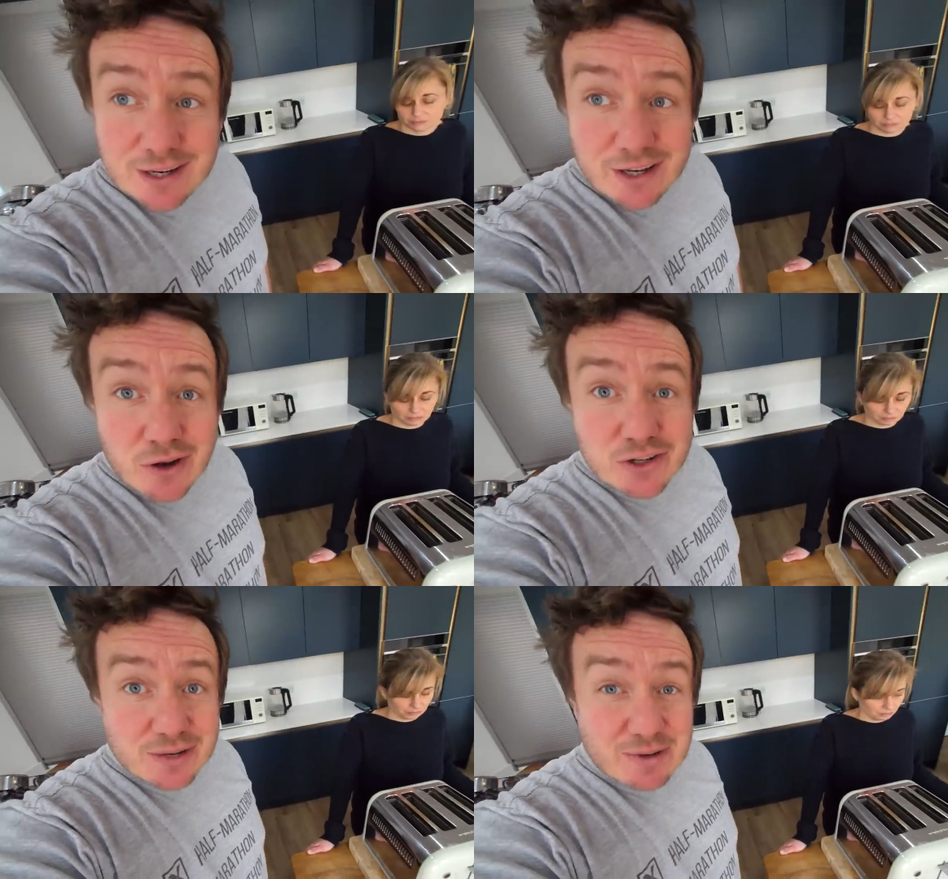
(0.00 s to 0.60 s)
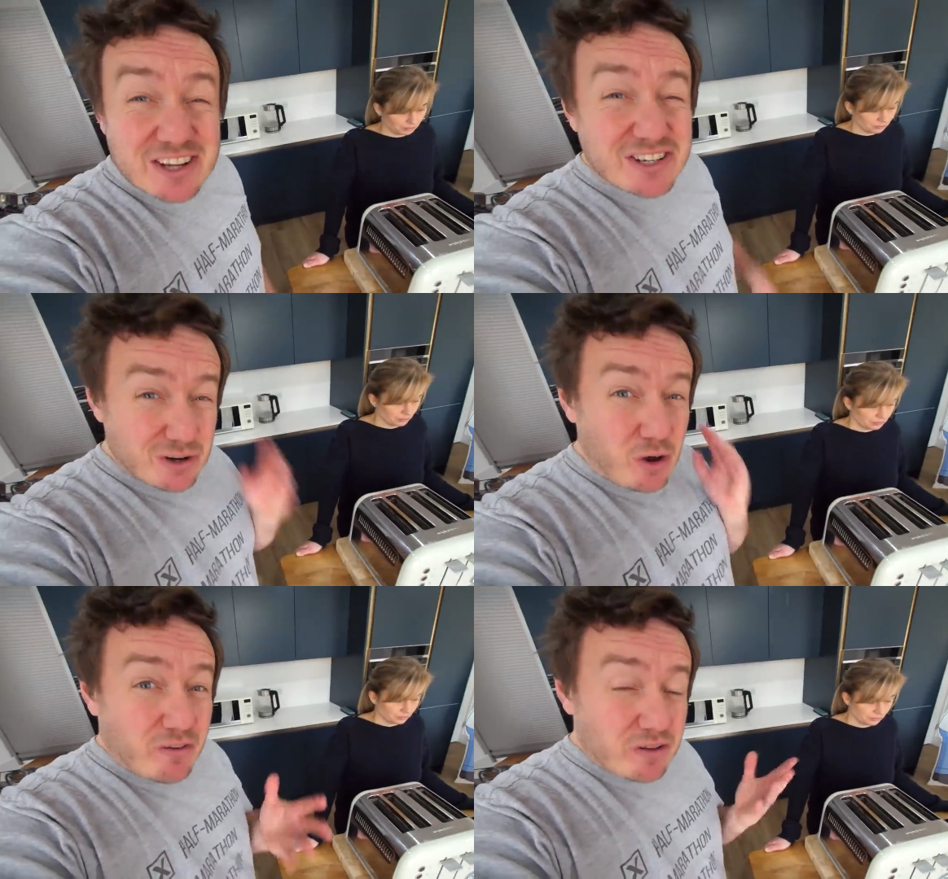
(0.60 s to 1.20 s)
Speaker 1: you go, Jimmy.
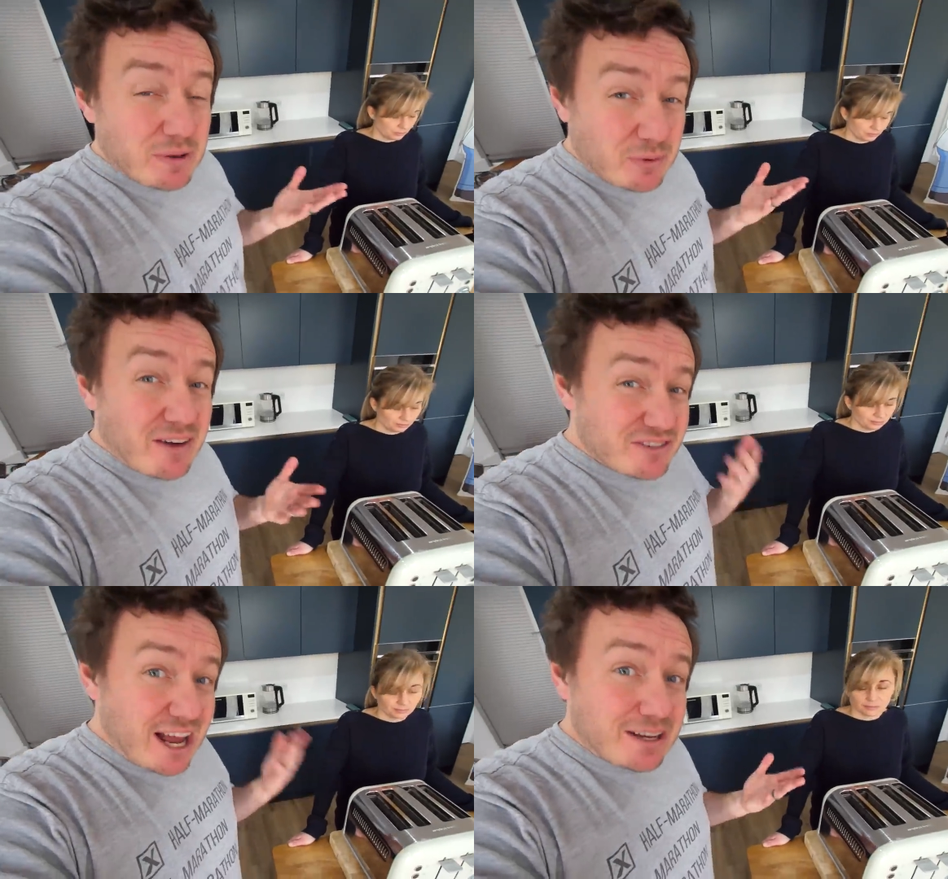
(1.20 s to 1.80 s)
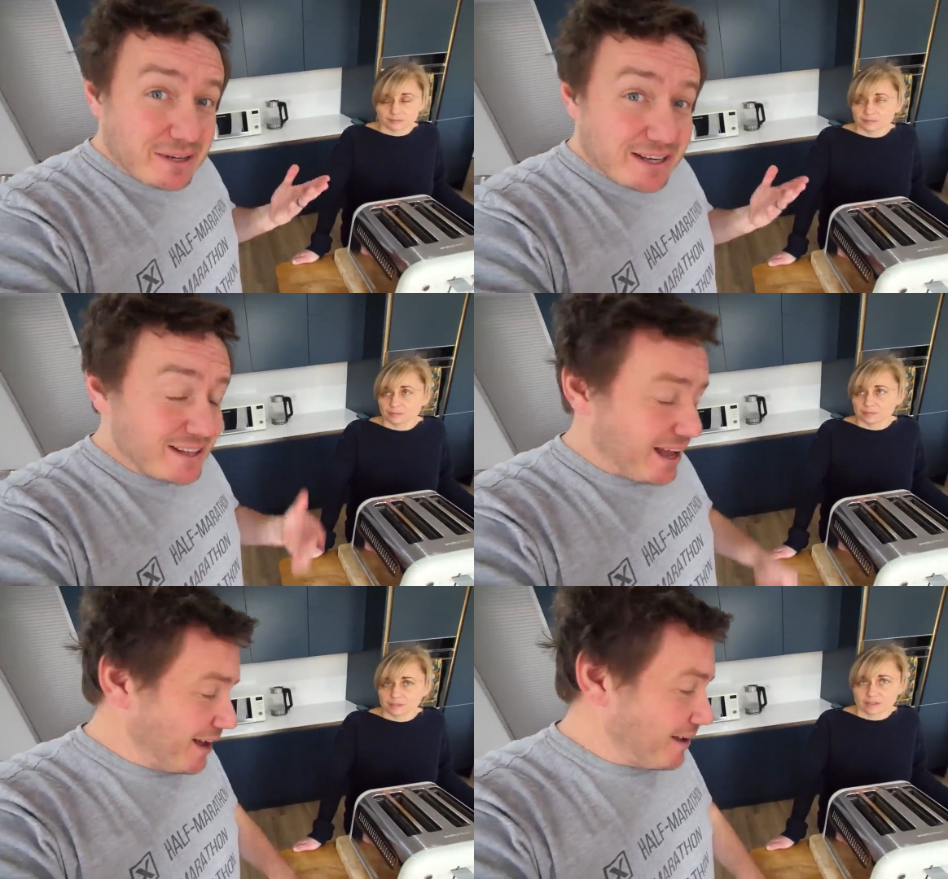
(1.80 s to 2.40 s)
Actually, a lot of other people have tagged me
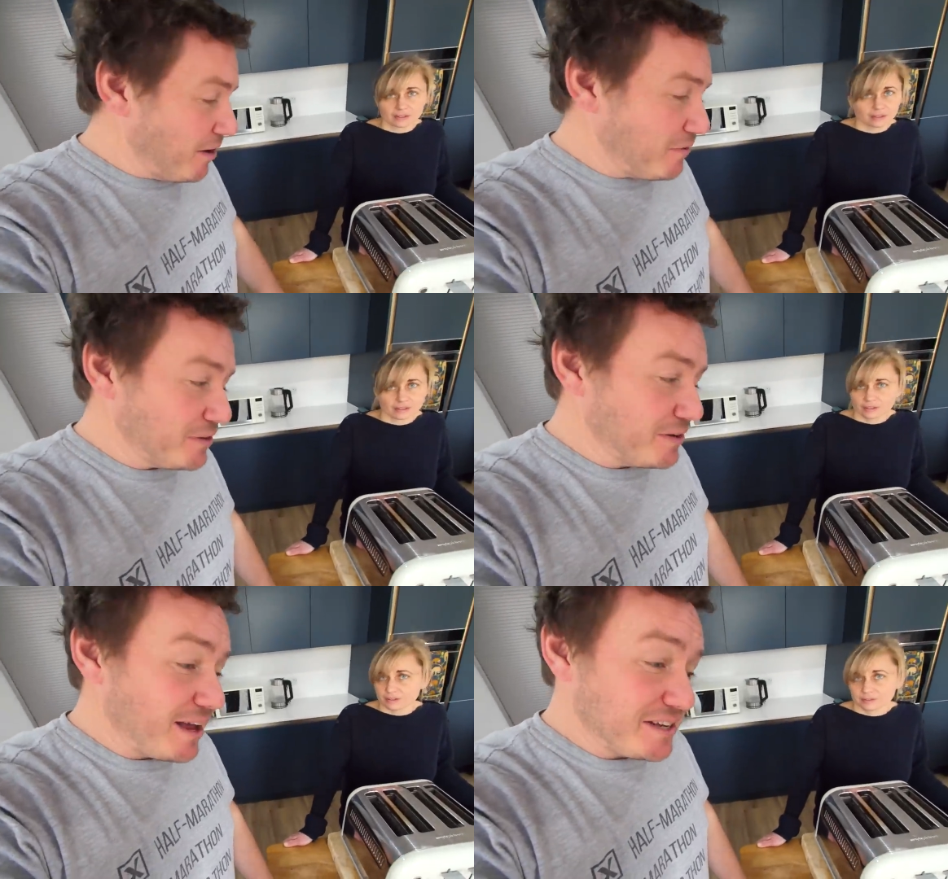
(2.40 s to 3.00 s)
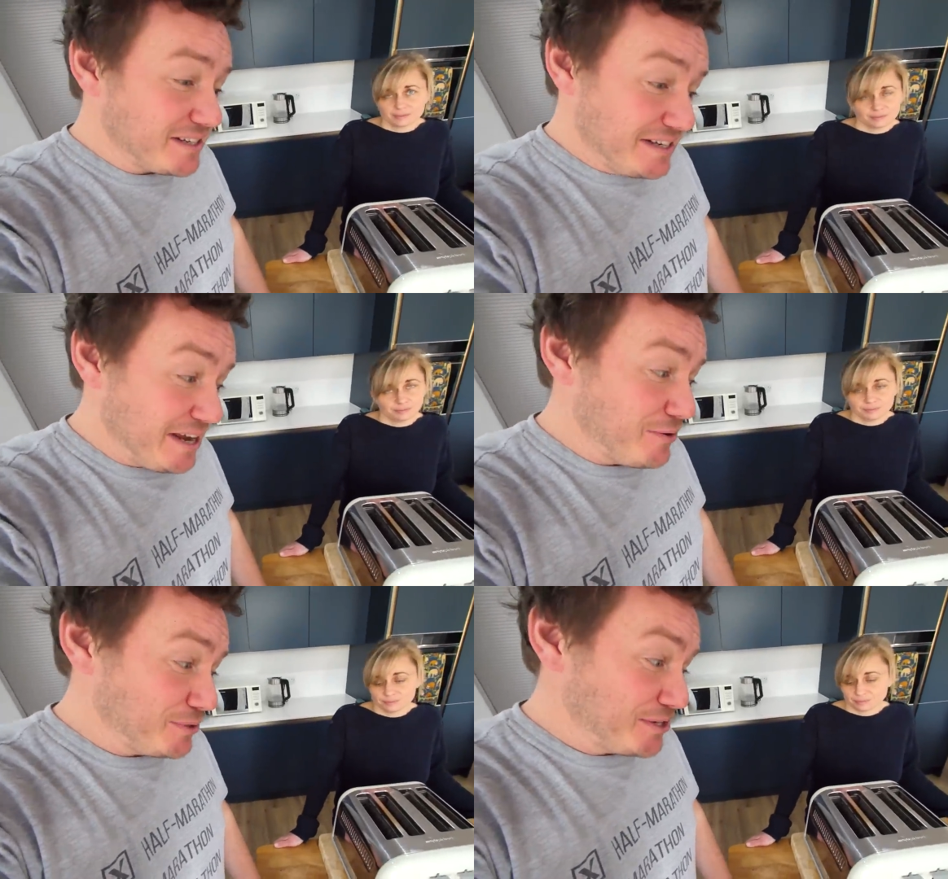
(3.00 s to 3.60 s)
in that over the last
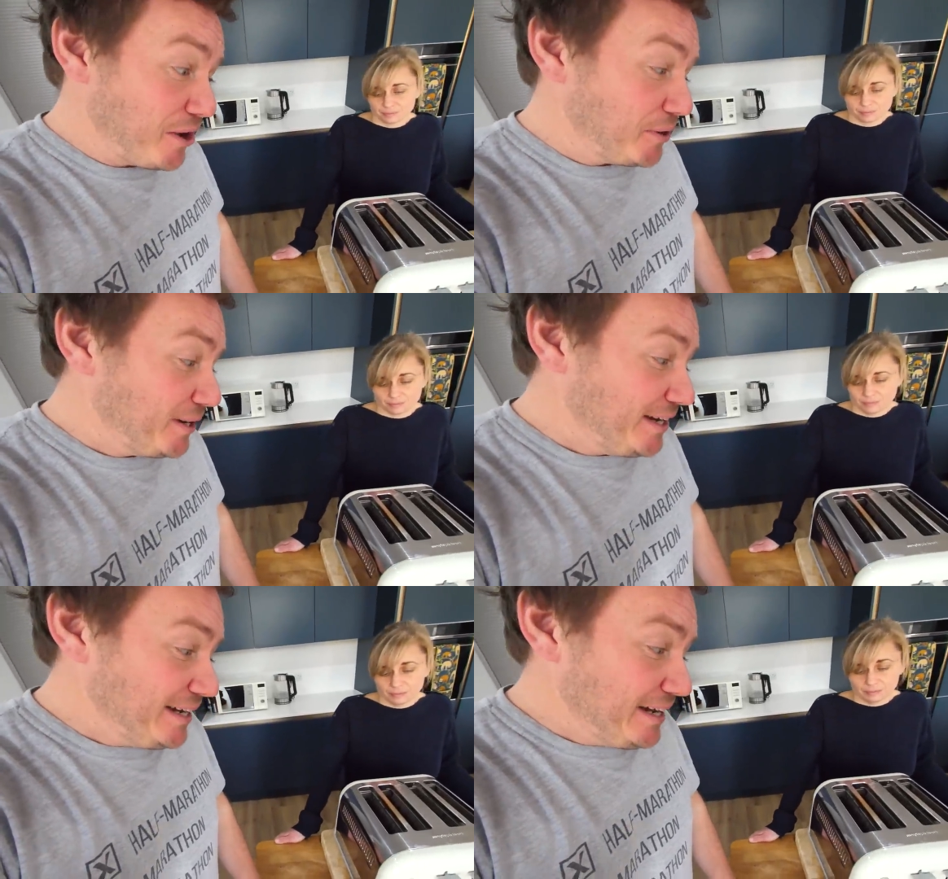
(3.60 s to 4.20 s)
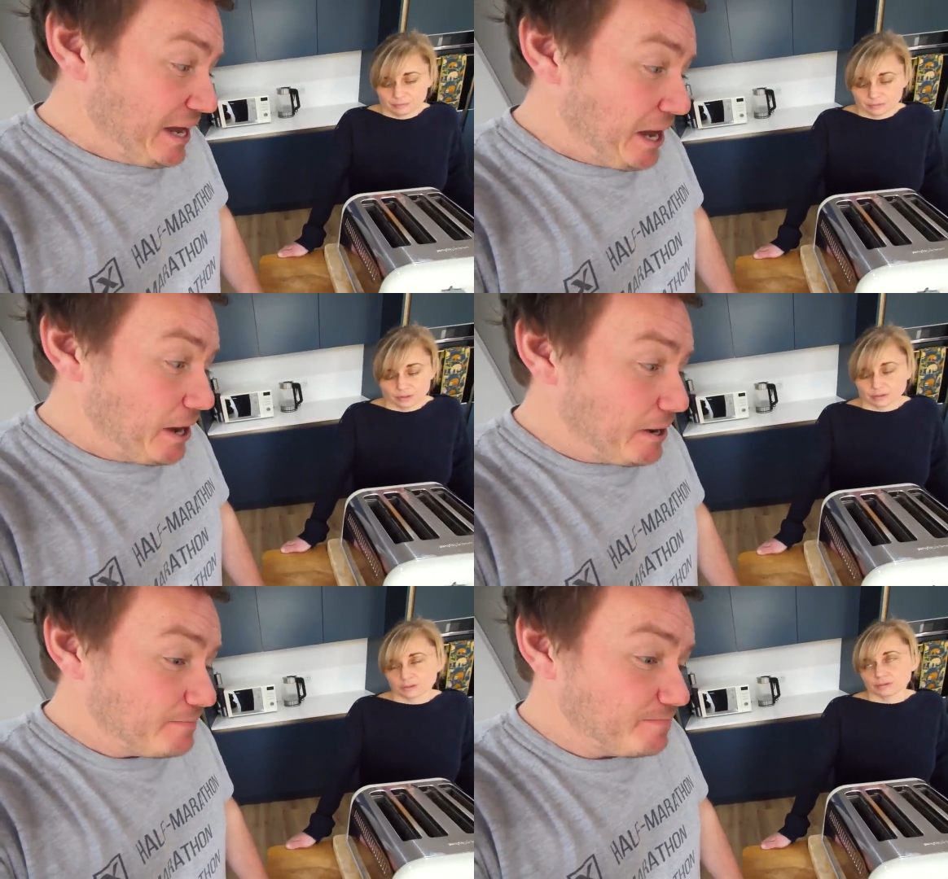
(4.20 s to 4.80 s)
year or so.
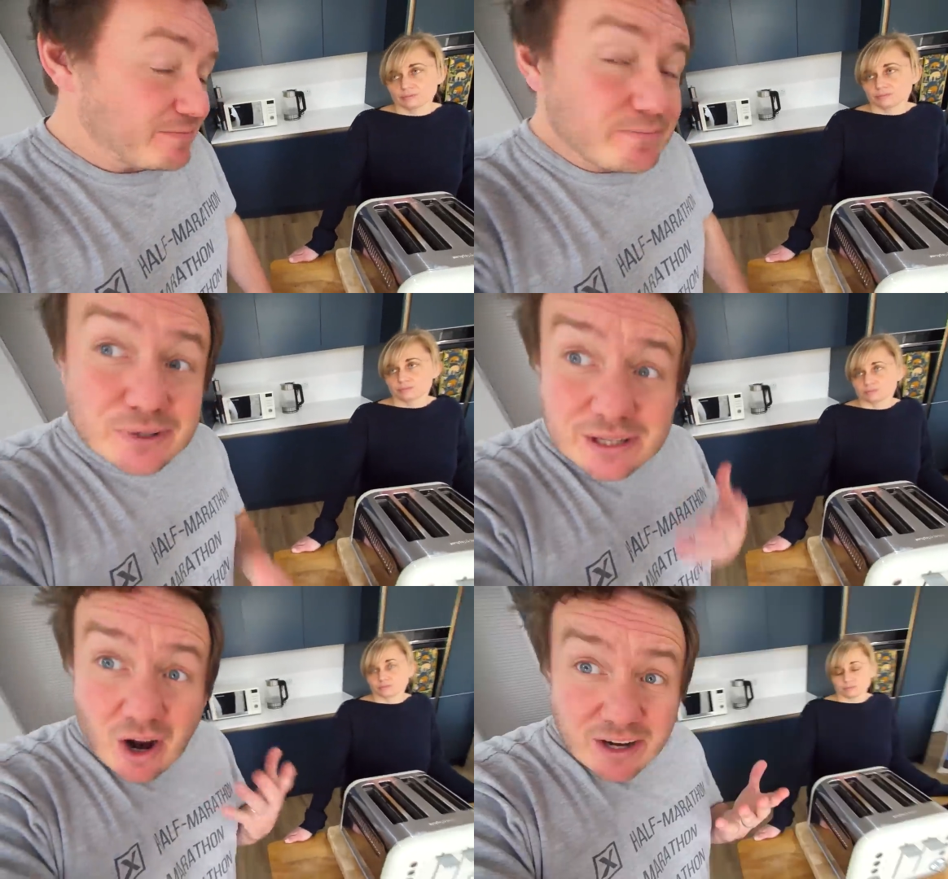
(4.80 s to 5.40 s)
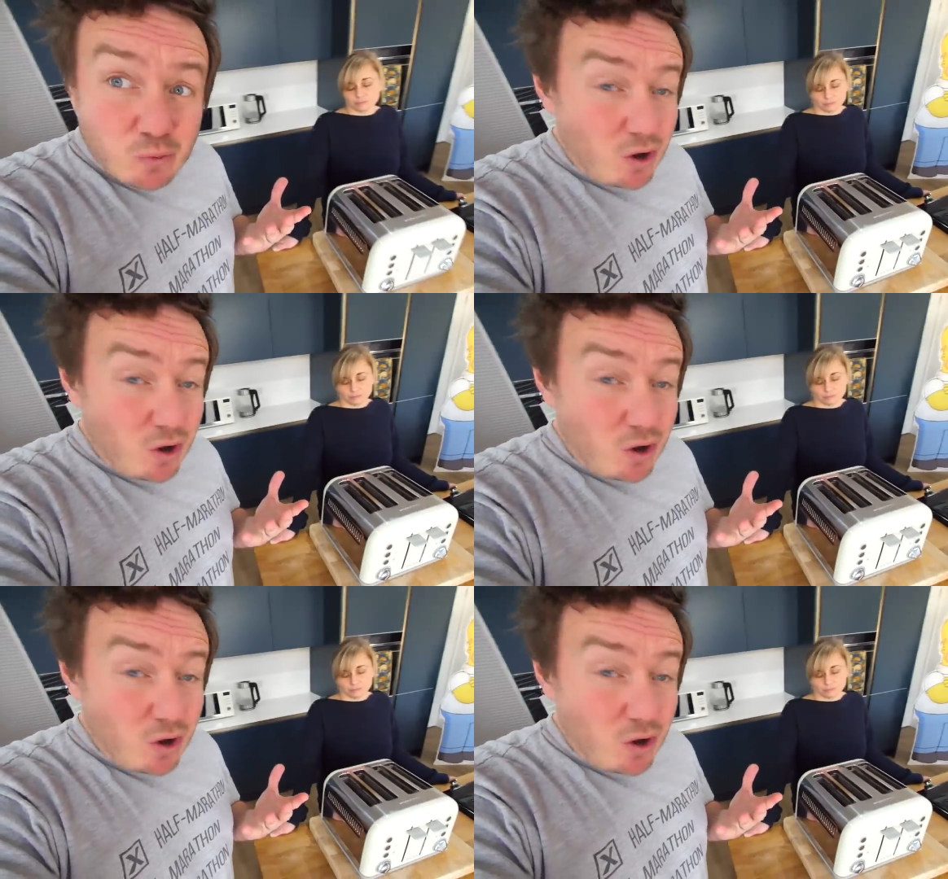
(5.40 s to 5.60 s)
Um, but that kind of